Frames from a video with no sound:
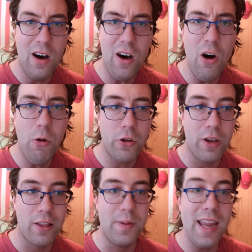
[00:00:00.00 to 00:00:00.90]
always
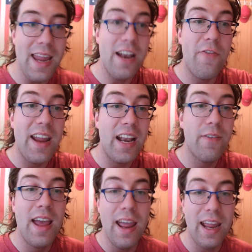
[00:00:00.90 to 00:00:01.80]
tries to be innovative,
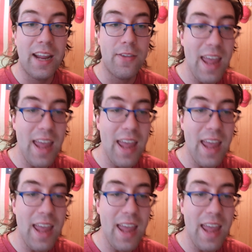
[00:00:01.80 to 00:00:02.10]
and gives